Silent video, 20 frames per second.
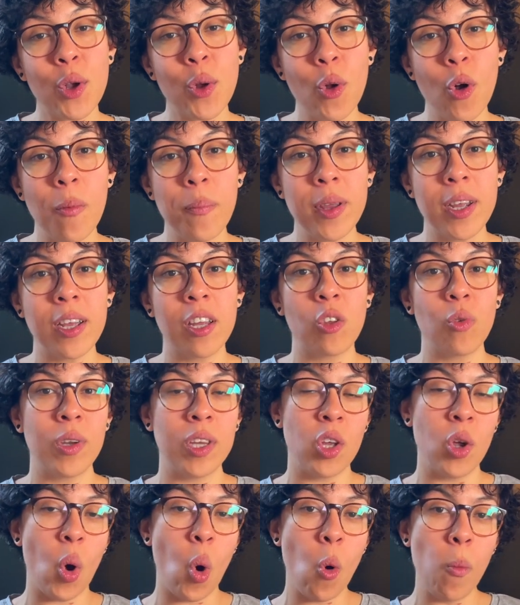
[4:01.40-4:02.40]
cool because when
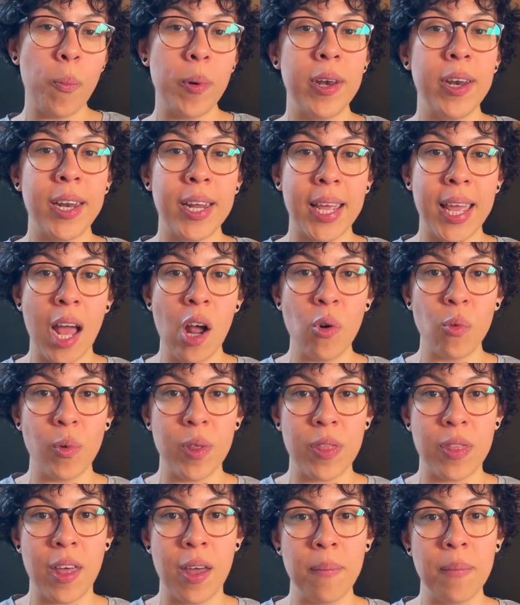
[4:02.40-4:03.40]
you open an account
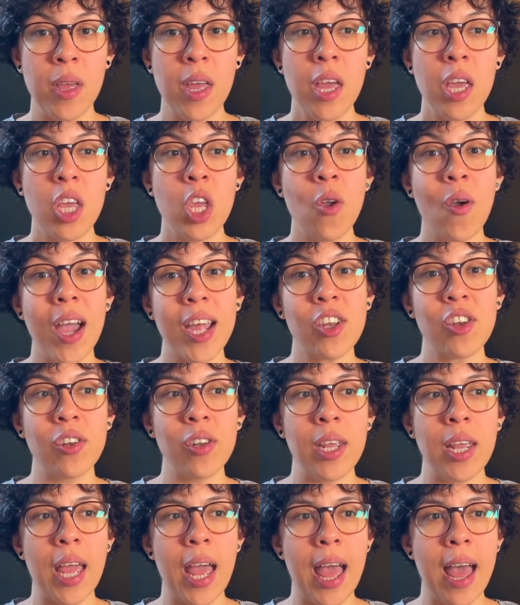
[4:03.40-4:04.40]
with them, you
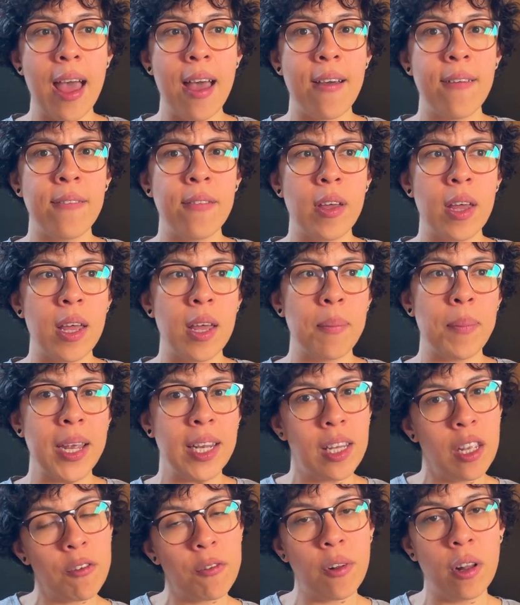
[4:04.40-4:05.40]
actually have uh, by
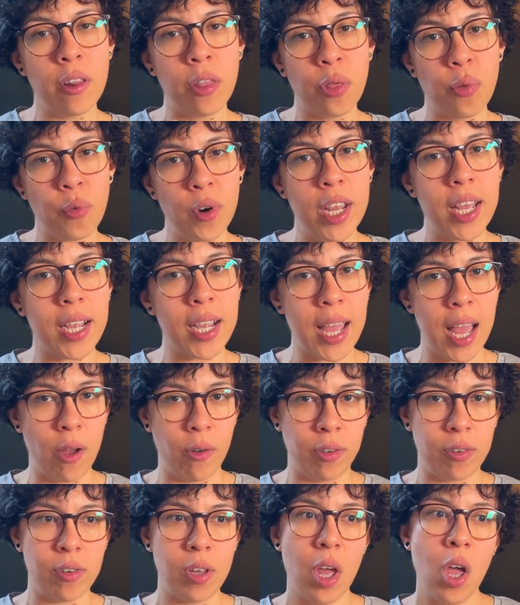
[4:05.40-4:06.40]
default three
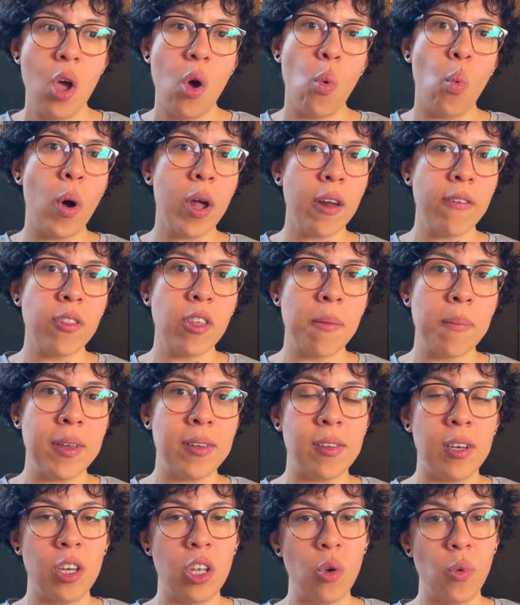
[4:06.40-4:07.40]
accounts. One of them
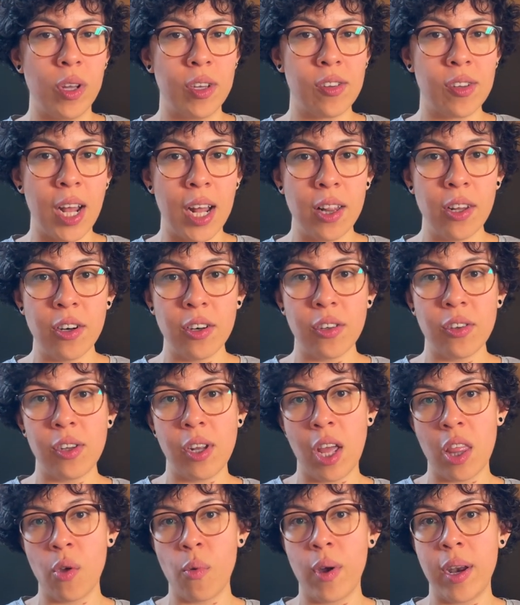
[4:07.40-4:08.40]
is in US dollars,
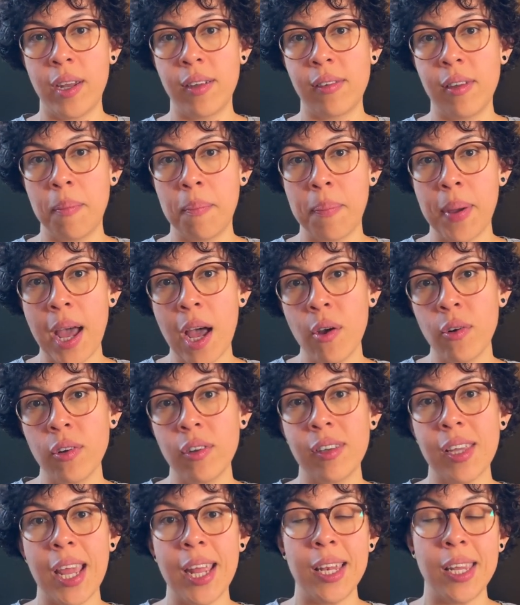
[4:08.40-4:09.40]
the other one is in
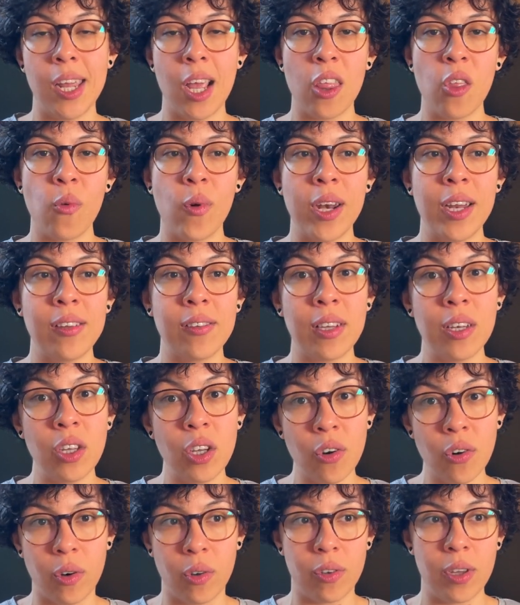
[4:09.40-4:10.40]
pounds, and the other one is in
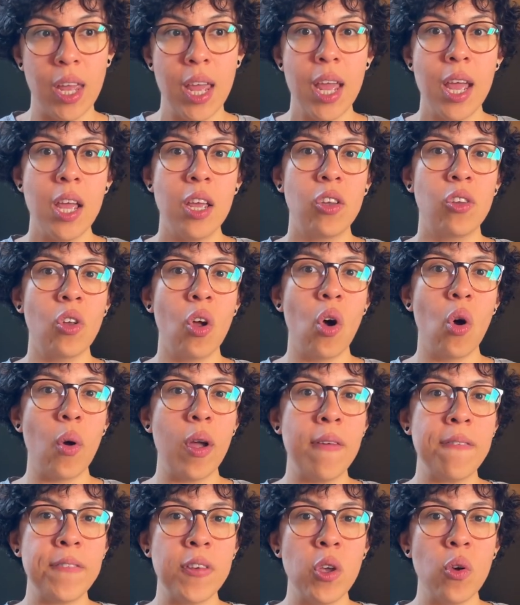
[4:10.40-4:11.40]
euros. So
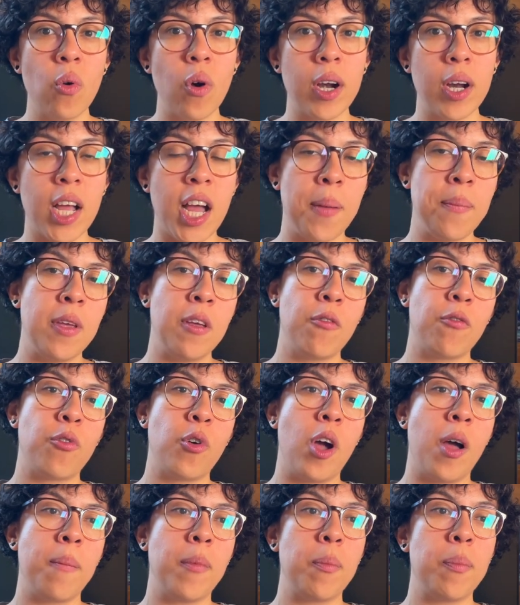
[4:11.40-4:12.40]
if you are coming
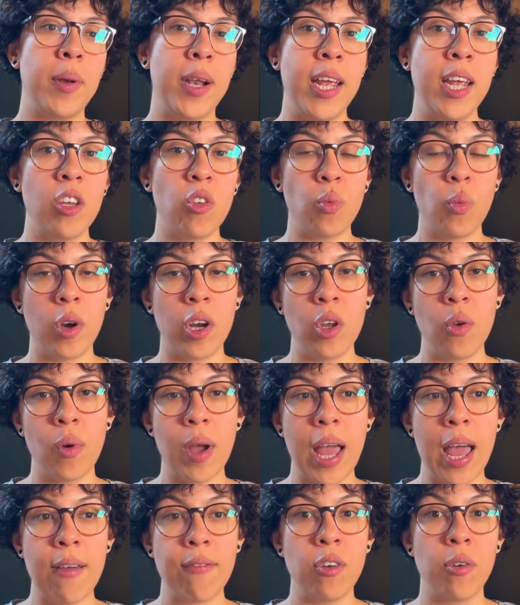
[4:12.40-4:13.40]
from a place where you
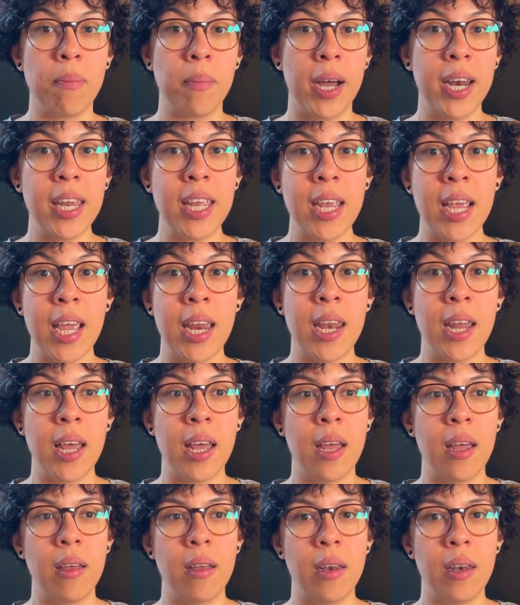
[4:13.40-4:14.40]
have your money in
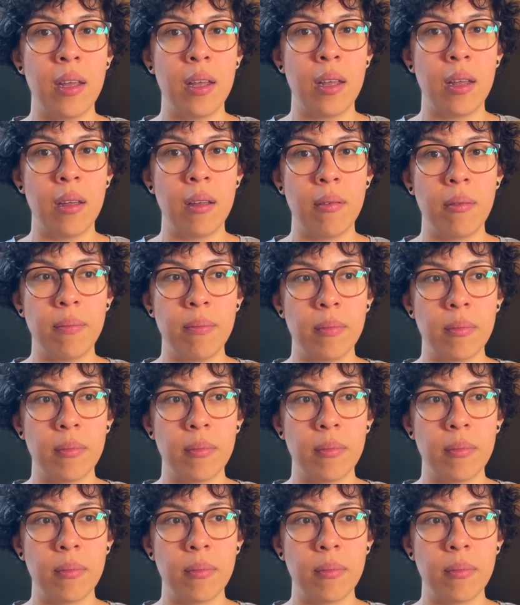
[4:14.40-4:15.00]
a in a